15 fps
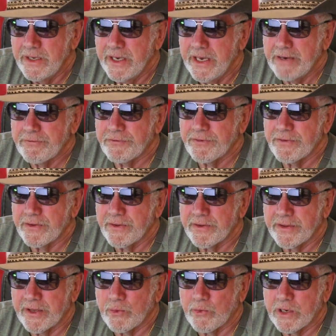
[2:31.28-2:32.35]
If
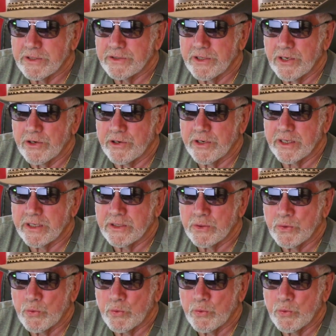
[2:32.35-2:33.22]
they want to learn it,